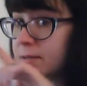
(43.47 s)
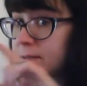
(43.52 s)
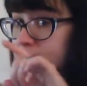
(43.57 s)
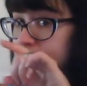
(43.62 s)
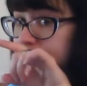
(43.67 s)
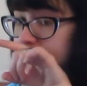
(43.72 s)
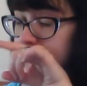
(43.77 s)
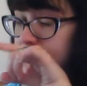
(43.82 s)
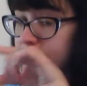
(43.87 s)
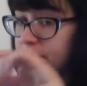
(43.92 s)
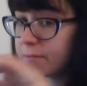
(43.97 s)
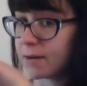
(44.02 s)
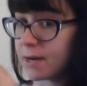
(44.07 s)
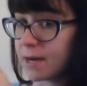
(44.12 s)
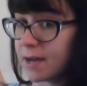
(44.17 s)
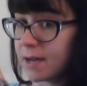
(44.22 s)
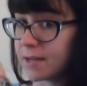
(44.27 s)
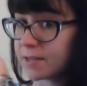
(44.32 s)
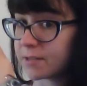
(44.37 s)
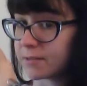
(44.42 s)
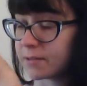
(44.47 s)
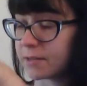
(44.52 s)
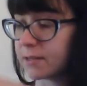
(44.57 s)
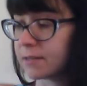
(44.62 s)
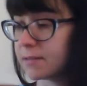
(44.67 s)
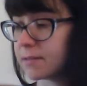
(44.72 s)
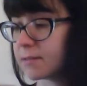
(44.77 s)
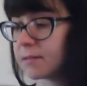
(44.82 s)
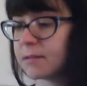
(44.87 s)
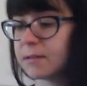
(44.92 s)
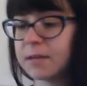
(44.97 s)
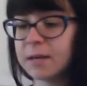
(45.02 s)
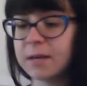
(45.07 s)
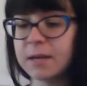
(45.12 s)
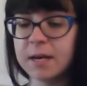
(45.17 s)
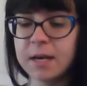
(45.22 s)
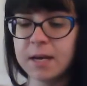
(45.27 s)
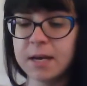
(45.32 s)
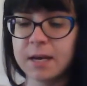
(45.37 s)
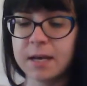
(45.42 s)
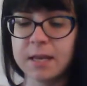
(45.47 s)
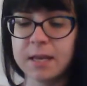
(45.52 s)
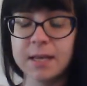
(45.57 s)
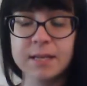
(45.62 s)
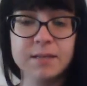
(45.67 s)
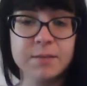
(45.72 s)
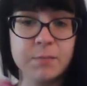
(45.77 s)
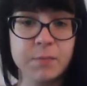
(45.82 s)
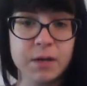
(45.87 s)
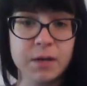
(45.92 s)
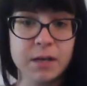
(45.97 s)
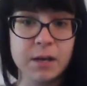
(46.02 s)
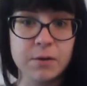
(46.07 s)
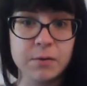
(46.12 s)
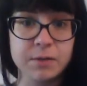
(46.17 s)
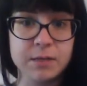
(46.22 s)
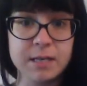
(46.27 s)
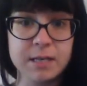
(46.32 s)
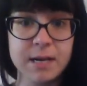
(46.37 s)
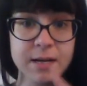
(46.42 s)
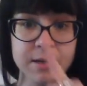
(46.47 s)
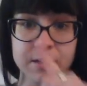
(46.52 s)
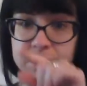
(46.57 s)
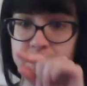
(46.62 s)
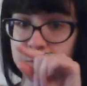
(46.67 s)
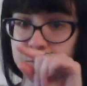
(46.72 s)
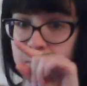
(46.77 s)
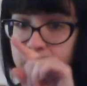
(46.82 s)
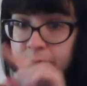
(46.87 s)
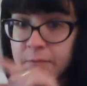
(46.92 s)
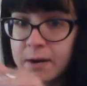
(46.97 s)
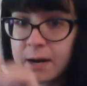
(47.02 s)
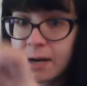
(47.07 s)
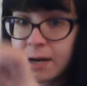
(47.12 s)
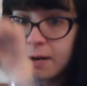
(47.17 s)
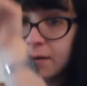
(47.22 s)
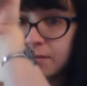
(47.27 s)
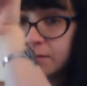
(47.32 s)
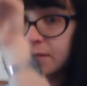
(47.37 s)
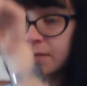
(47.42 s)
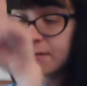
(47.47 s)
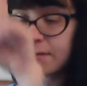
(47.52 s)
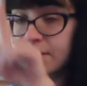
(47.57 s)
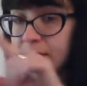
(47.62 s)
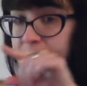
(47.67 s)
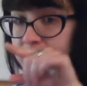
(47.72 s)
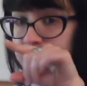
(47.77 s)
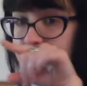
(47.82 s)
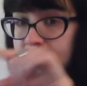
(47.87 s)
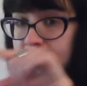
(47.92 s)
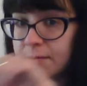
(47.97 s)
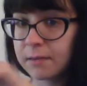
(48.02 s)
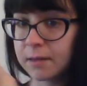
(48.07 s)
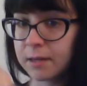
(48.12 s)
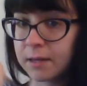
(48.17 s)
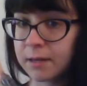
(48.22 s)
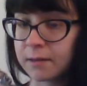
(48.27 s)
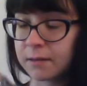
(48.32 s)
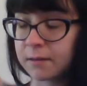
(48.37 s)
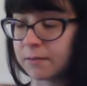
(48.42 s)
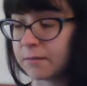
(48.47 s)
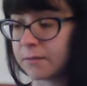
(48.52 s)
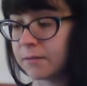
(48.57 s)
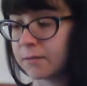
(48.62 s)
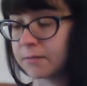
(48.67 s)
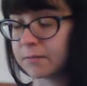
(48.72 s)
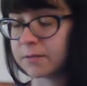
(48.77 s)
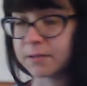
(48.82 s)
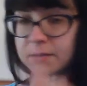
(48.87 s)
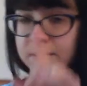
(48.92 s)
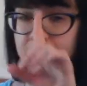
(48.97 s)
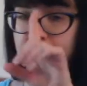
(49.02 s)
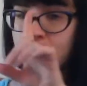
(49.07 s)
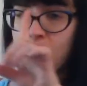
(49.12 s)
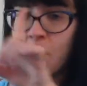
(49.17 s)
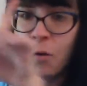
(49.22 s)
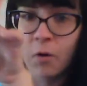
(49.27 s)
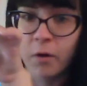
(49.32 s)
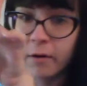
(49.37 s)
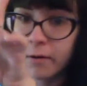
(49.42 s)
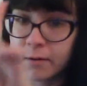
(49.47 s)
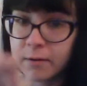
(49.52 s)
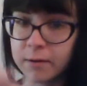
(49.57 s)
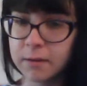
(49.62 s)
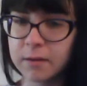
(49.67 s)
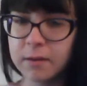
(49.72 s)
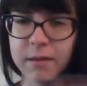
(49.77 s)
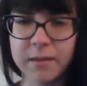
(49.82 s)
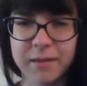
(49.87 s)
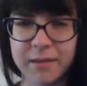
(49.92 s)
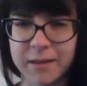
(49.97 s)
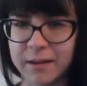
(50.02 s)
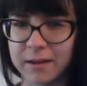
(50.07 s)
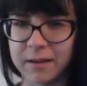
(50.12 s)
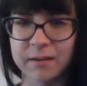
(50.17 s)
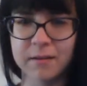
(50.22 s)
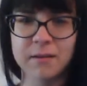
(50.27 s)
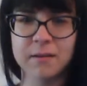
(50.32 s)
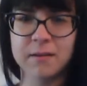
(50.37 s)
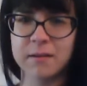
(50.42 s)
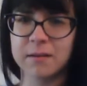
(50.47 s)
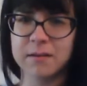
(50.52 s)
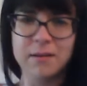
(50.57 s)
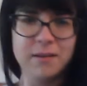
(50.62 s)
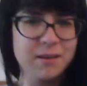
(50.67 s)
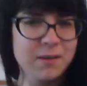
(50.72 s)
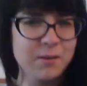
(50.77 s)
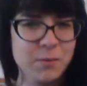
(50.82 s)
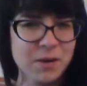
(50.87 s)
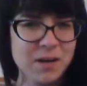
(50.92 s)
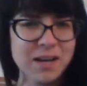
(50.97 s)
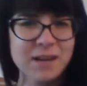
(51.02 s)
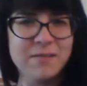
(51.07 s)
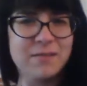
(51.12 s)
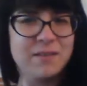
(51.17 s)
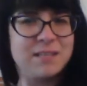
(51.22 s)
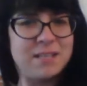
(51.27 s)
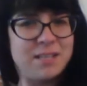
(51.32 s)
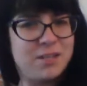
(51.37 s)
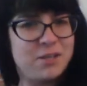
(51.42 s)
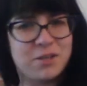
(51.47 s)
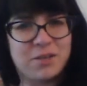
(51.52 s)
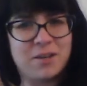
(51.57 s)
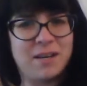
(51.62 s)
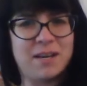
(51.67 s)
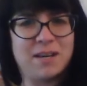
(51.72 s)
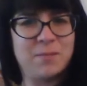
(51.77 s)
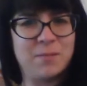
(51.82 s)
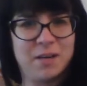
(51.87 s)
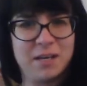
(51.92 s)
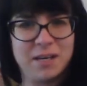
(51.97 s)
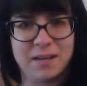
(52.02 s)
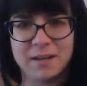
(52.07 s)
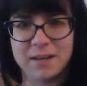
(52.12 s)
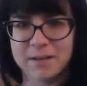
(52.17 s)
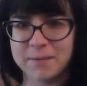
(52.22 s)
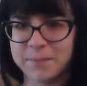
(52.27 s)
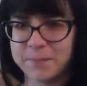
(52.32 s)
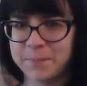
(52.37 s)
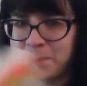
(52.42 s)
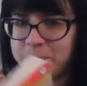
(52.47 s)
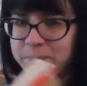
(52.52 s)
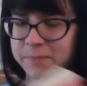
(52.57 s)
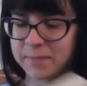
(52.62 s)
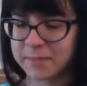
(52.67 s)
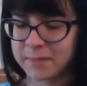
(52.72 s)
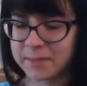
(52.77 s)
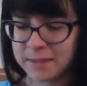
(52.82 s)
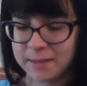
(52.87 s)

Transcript: like a rhinoceros, and that's a big-nosed dinosaur, and rhinos have that thing on their nose, that horn thing. What kind of a teacher am I?